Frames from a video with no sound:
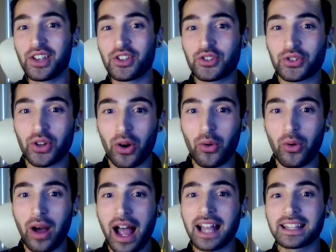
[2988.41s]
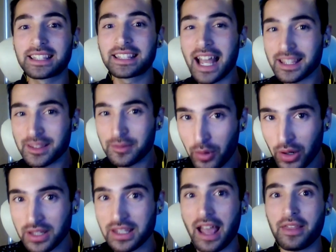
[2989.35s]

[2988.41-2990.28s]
So at that point,